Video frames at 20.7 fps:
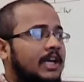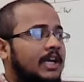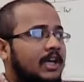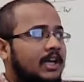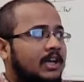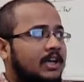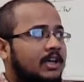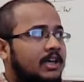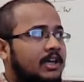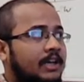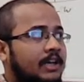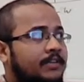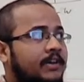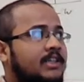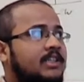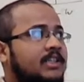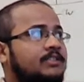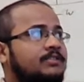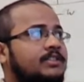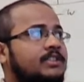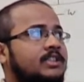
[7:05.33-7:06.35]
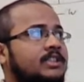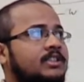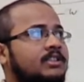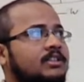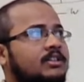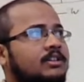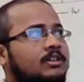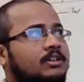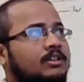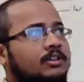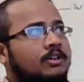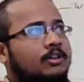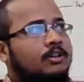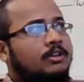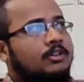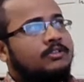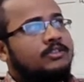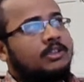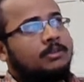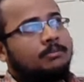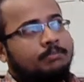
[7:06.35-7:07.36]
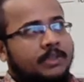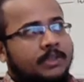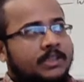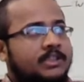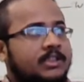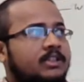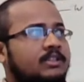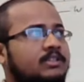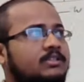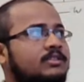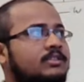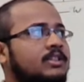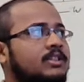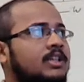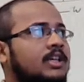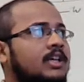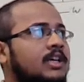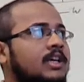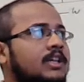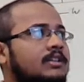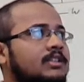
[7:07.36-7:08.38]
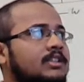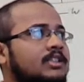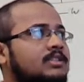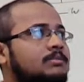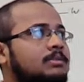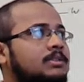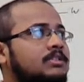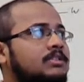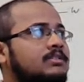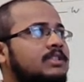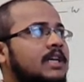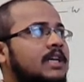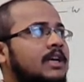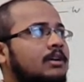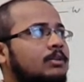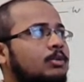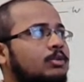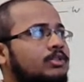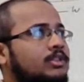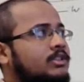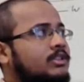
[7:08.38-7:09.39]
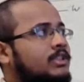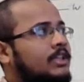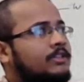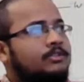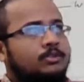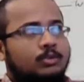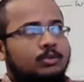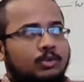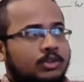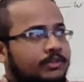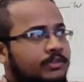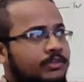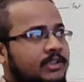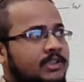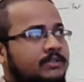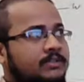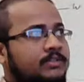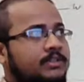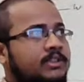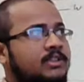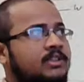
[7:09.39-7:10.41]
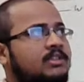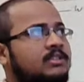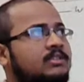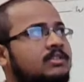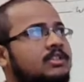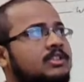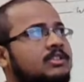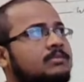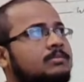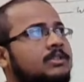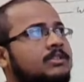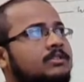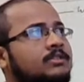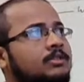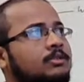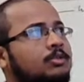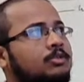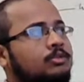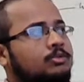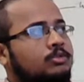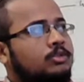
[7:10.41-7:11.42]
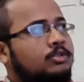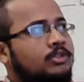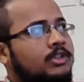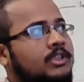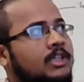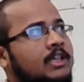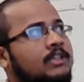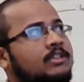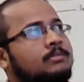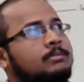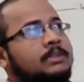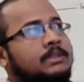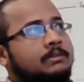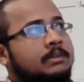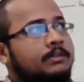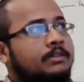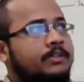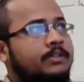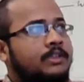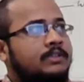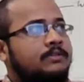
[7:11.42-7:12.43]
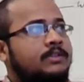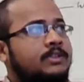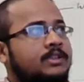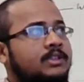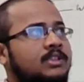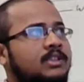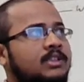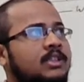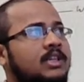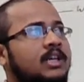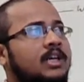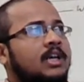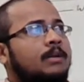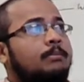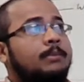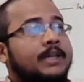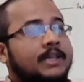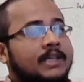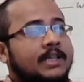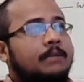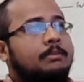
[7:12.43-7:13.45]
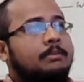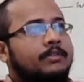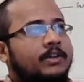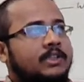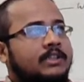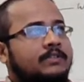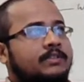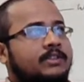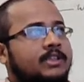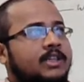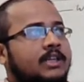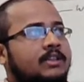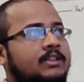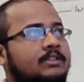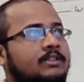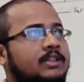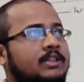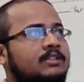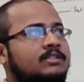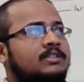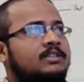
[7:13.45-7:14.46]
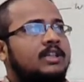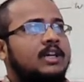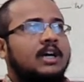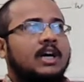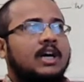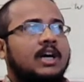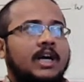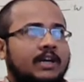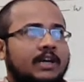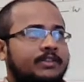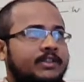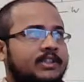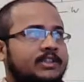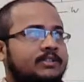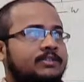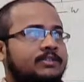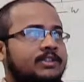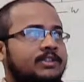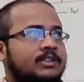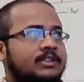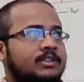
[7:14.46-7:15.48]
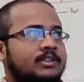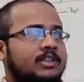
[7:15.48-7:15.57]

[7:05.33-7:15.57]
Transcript: effectivity on some patients. This means that dosage has no effectivity. This means that the dosage has minimum effectivity, medium effectivity, and this has higher effectivity.